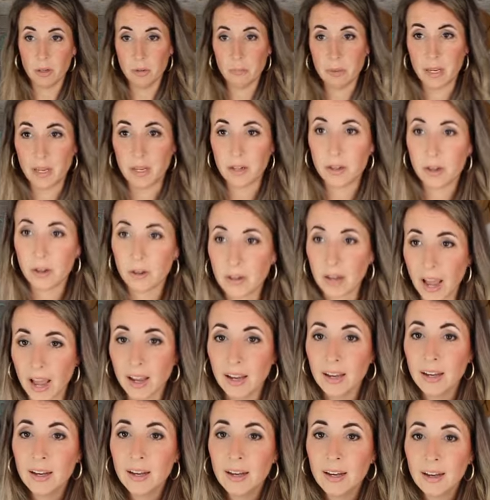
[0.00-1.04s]
be in. Okay,
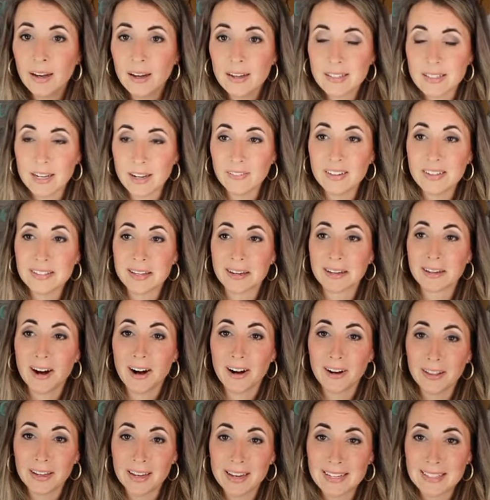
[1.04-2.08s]
somebody's like,
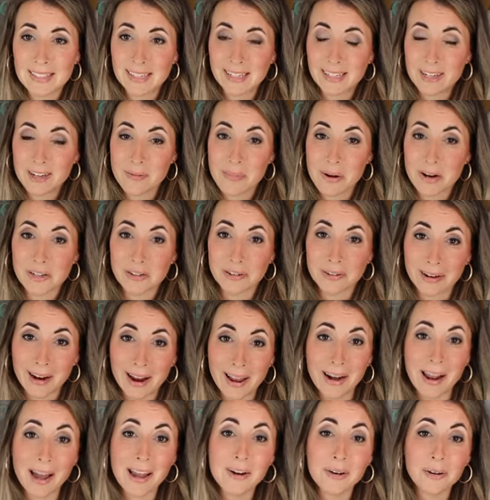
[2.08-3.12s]
Carly isn't in your measuring guide.
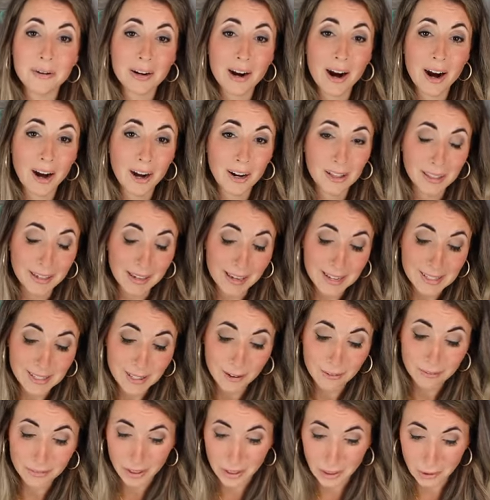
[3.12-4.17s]
I know Carly is our
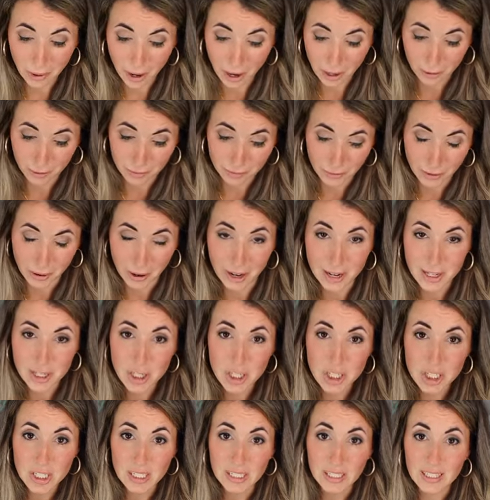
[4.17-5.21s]
videographer, and
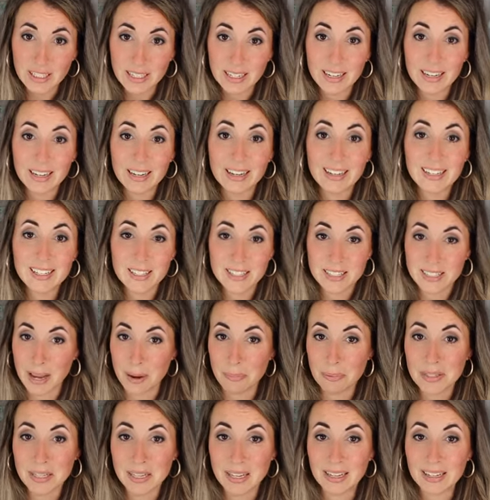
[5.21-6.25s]
she steps
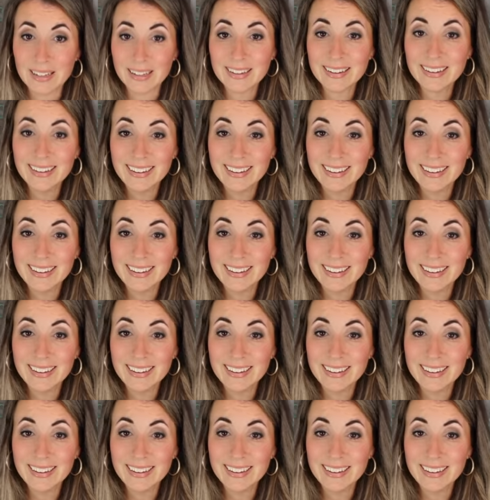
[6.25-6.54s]
in